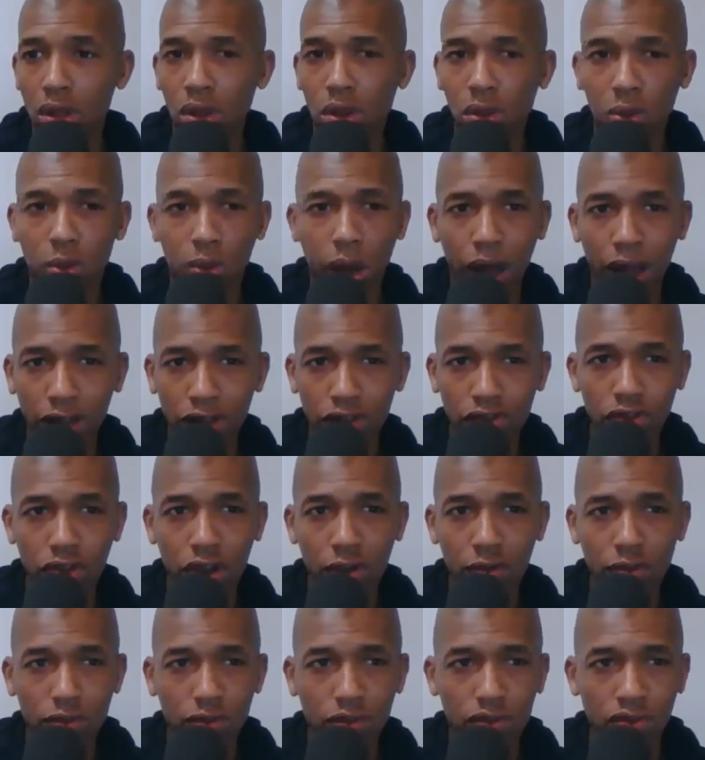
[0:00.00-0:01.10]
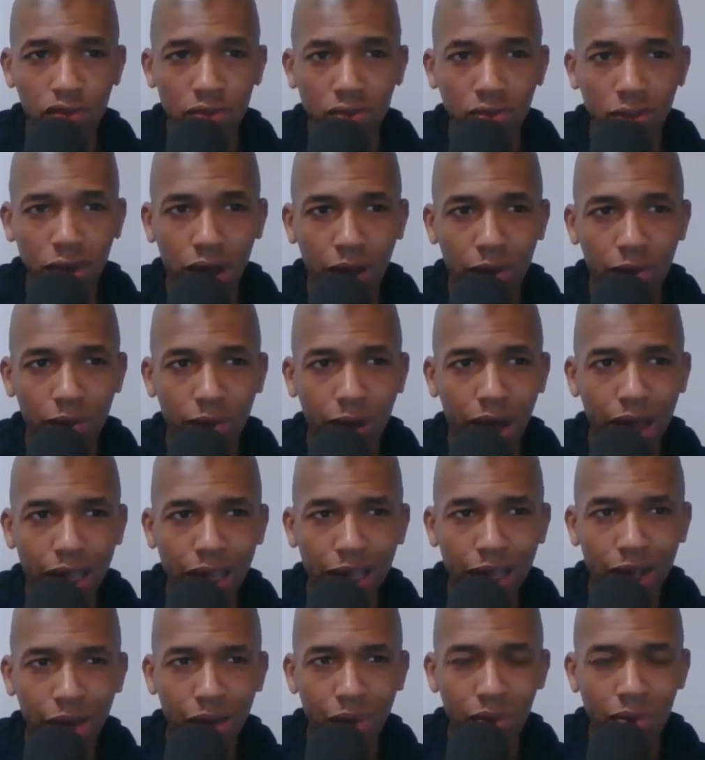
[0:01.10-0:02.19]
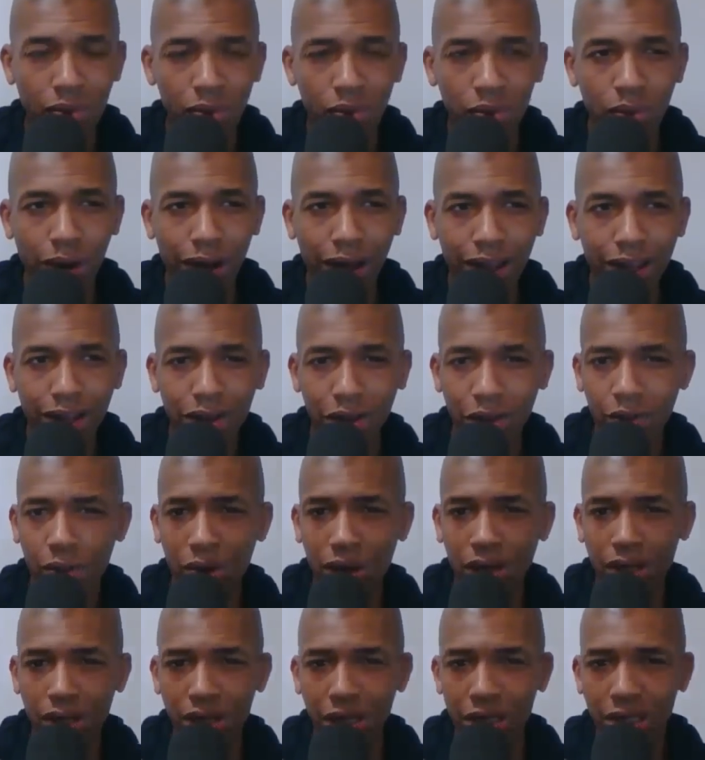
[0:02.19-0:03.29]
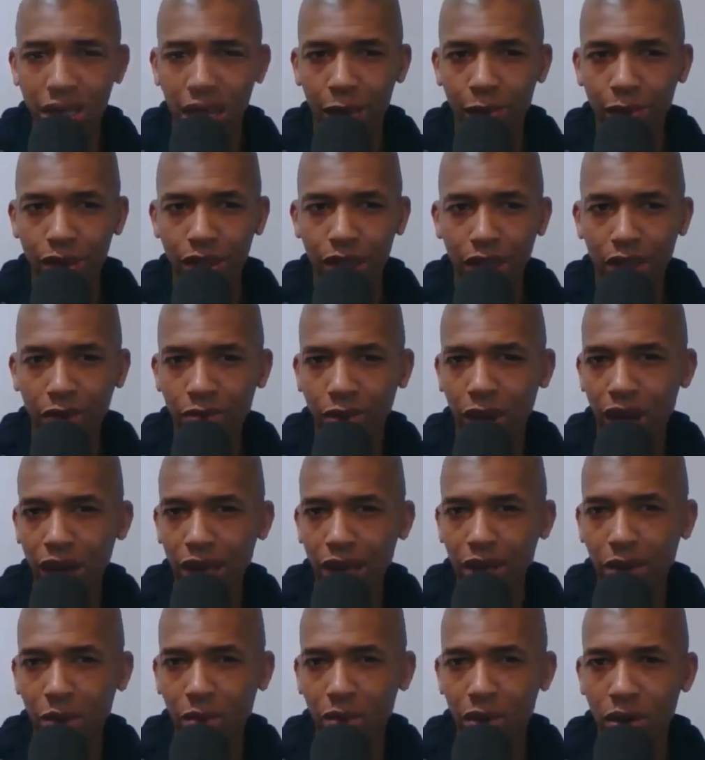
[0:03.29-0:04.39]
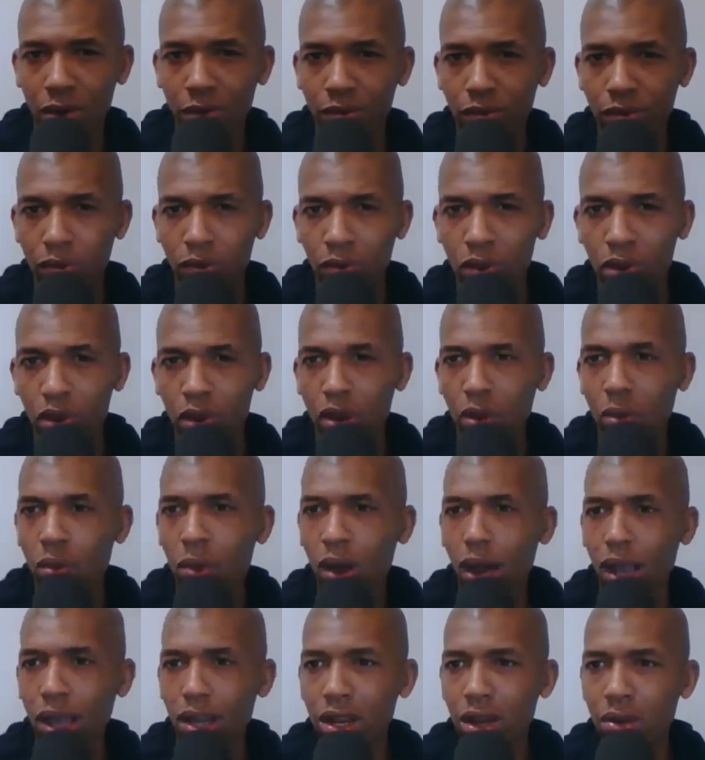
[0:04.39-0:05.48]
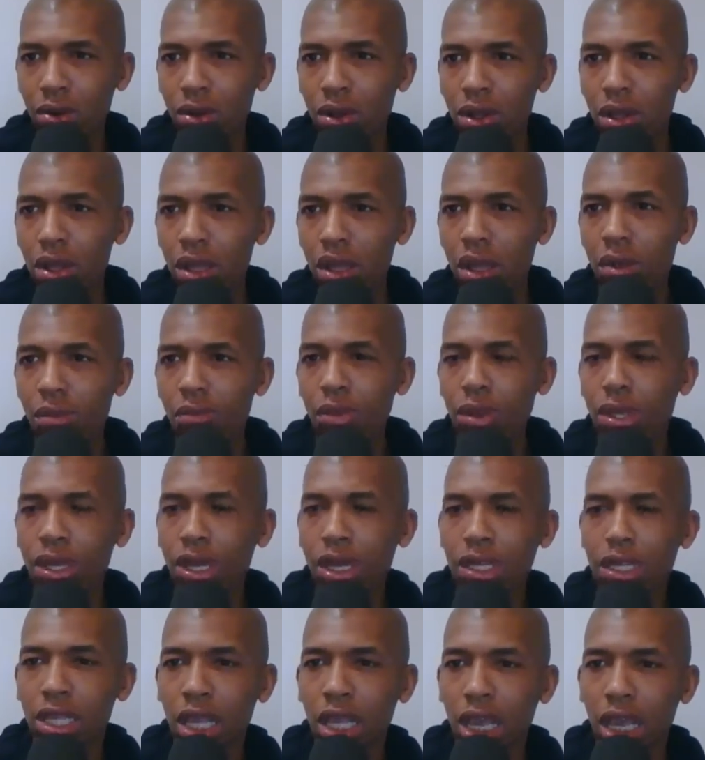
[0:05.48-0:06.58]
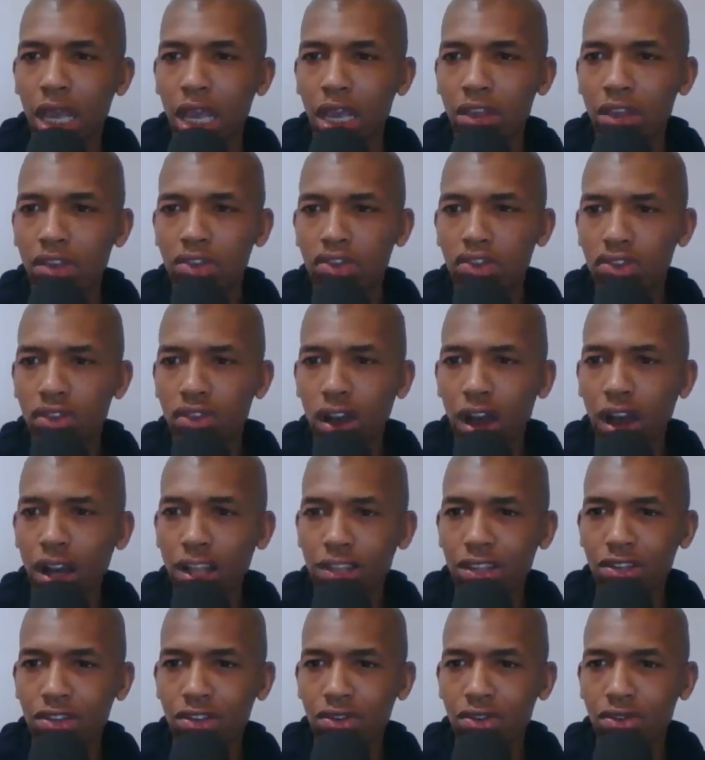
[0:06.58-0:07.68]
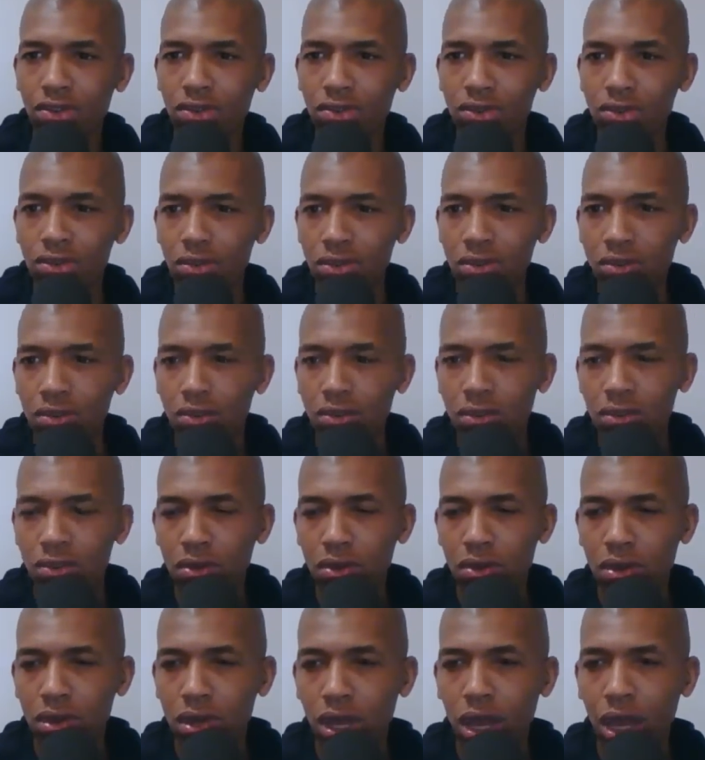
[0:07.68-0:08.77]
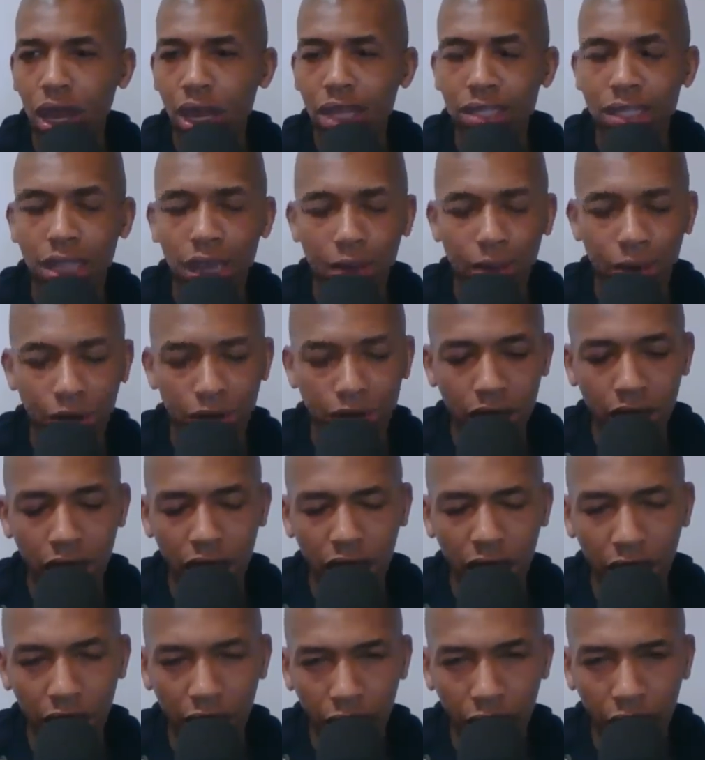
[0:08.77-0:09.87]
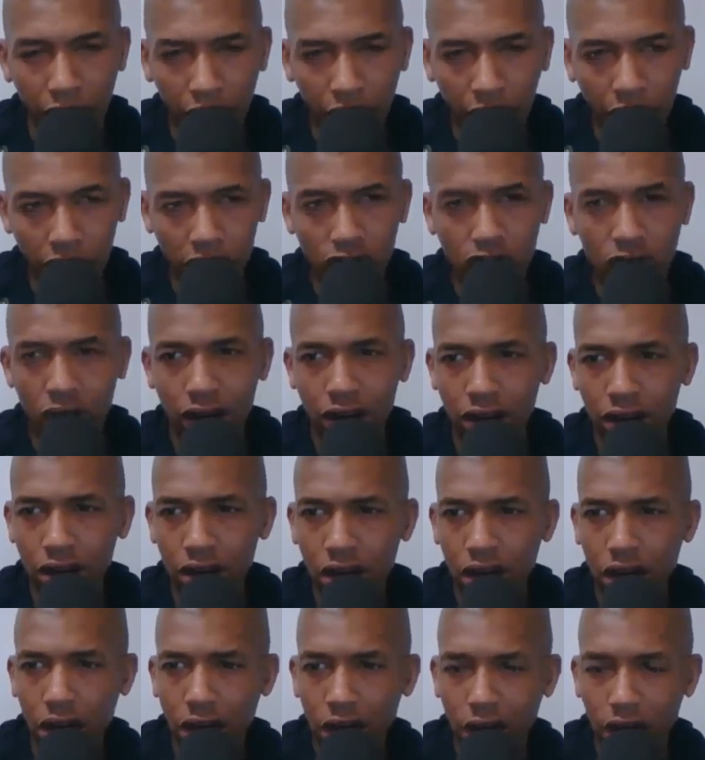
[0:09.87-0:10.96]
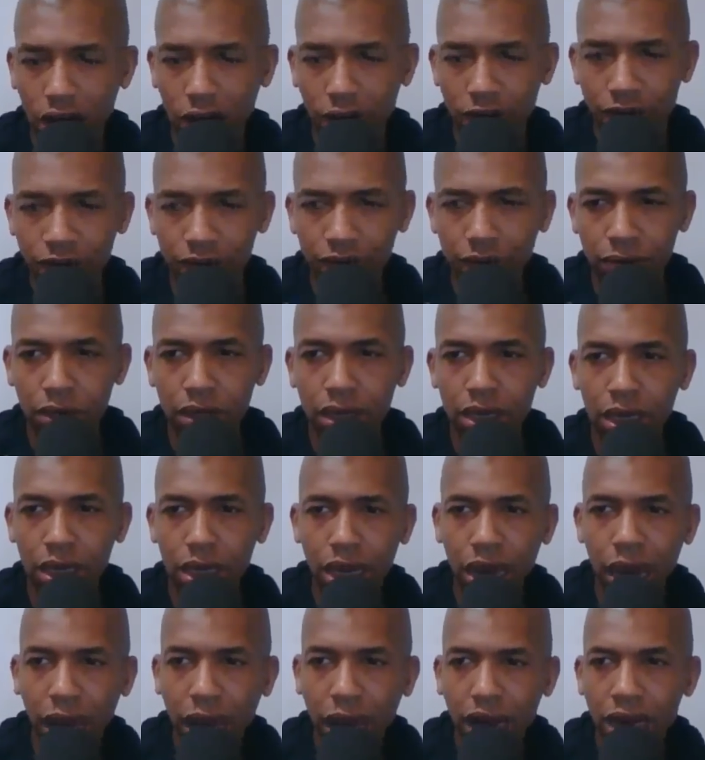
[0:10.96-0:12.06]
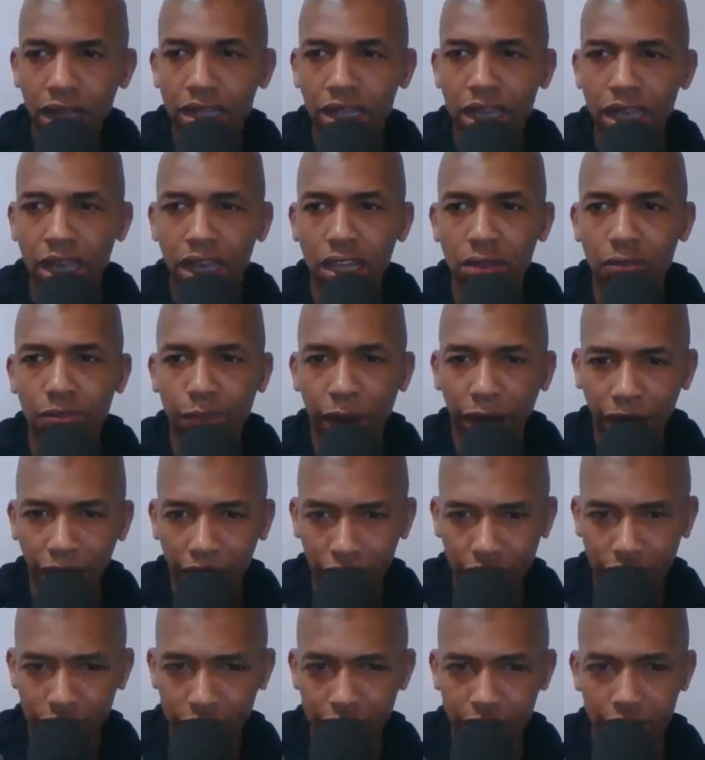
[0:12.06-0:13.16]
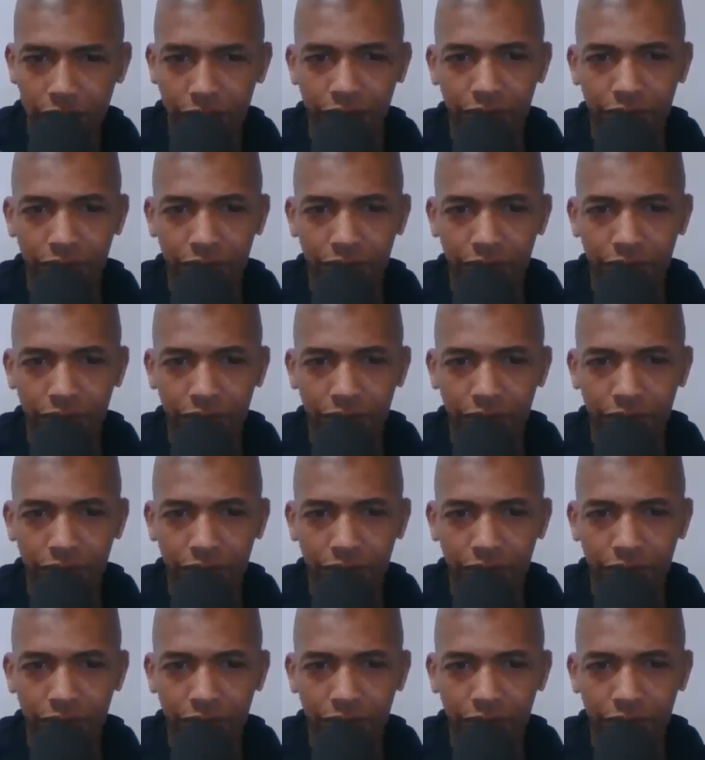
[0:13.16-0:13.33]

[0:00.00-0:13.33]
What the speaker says: Why Trump? Why he don't want these type of things? Why he don't? Because he's trying to, as they would say, he's trying to cater to his base.